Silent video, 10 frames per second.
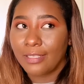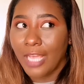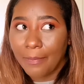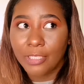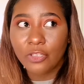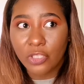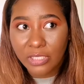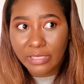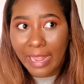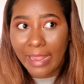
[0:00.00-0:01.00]
coming to
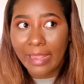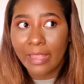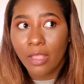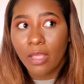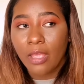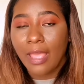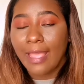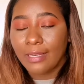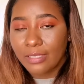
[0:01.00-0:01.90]
stay and